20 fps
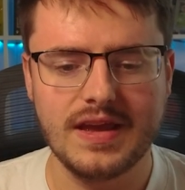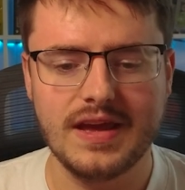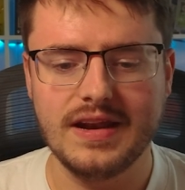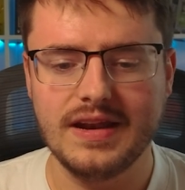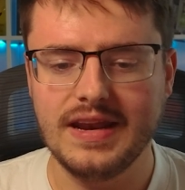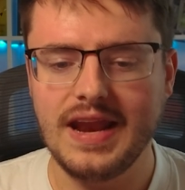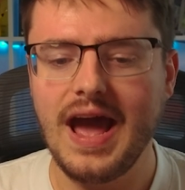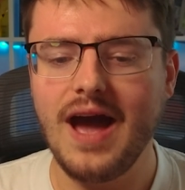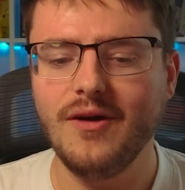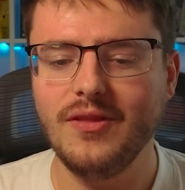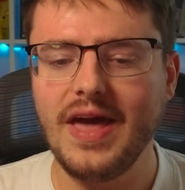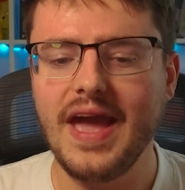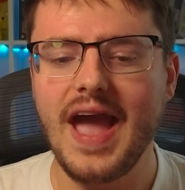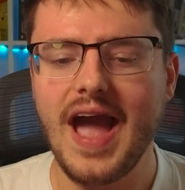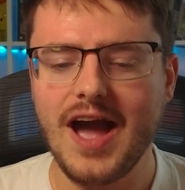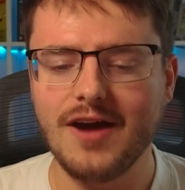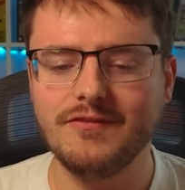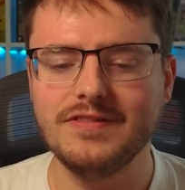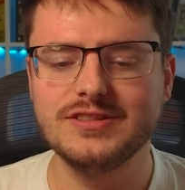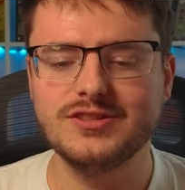Now they
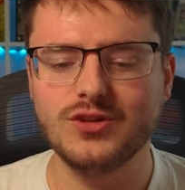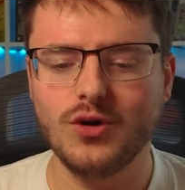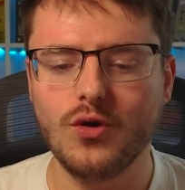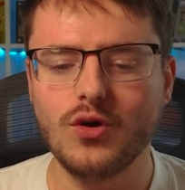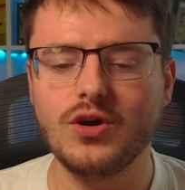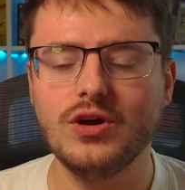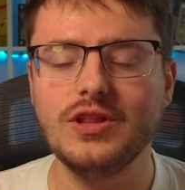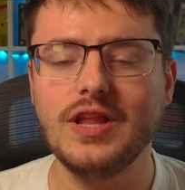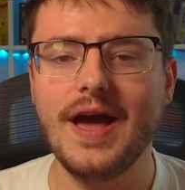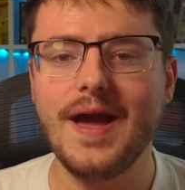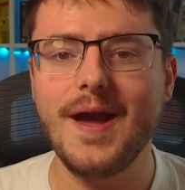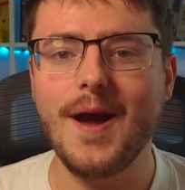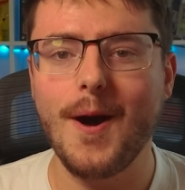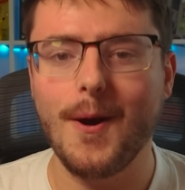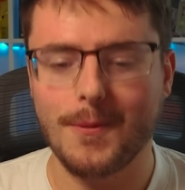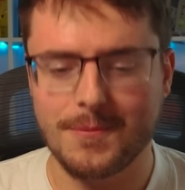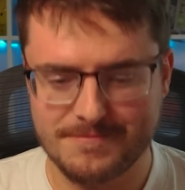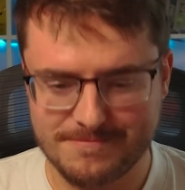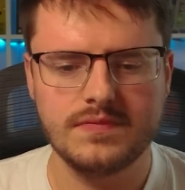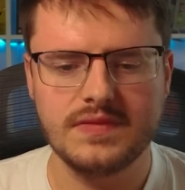have a
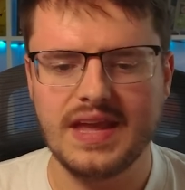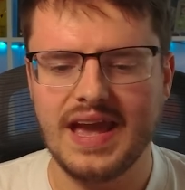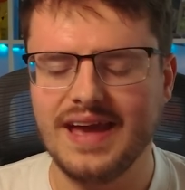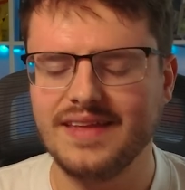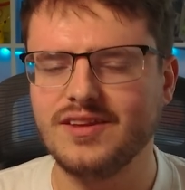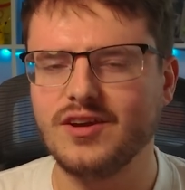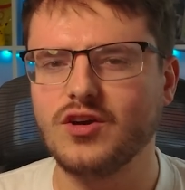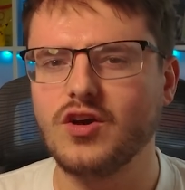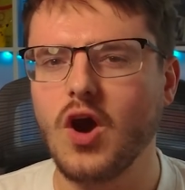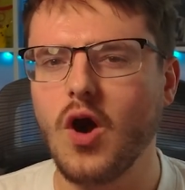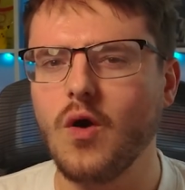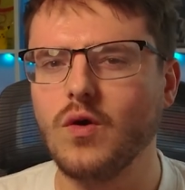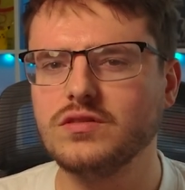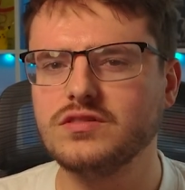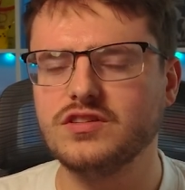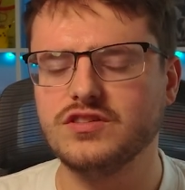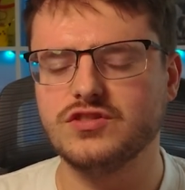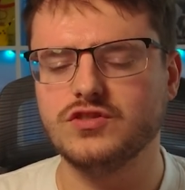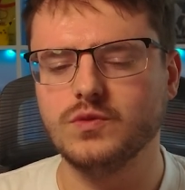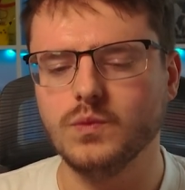Solgaleo, and they're going
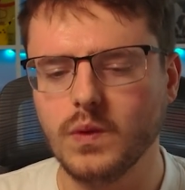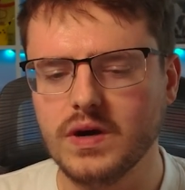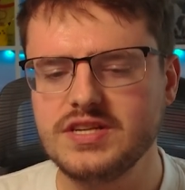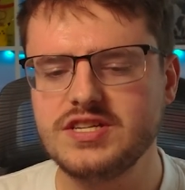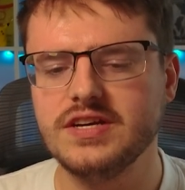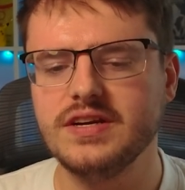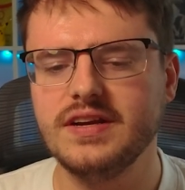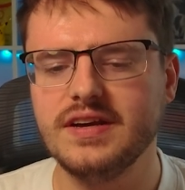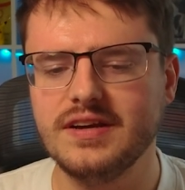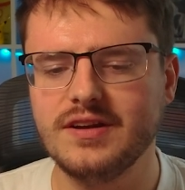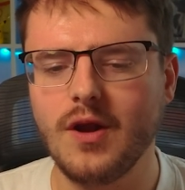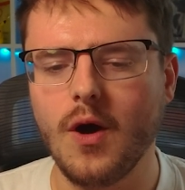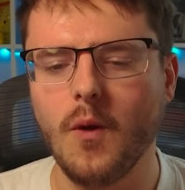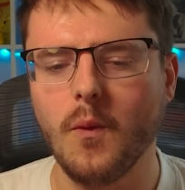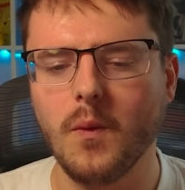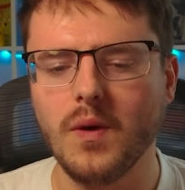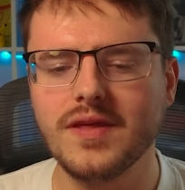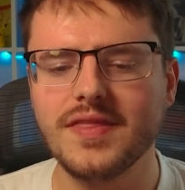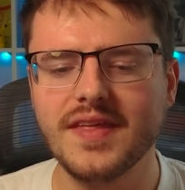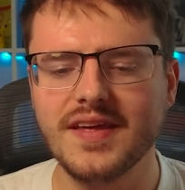to switch it in
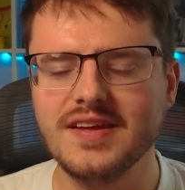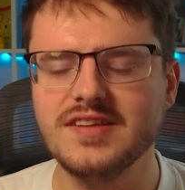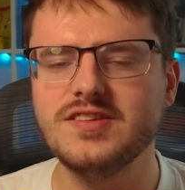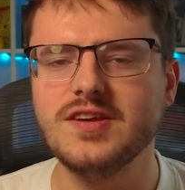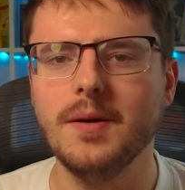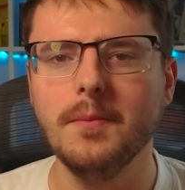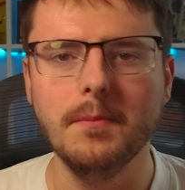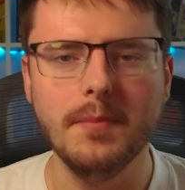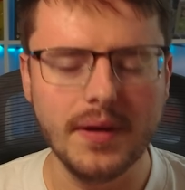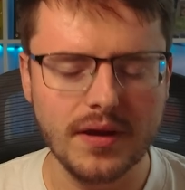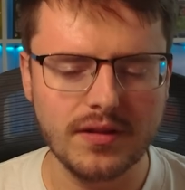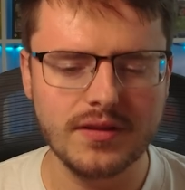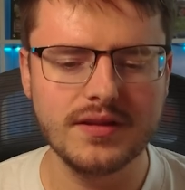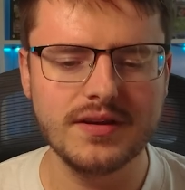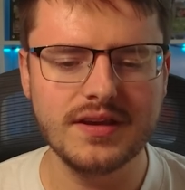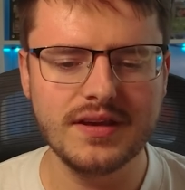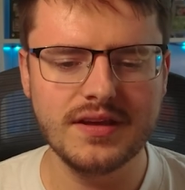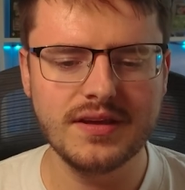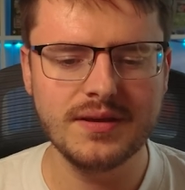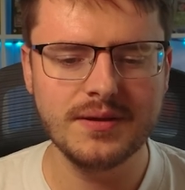with its
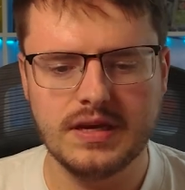ability,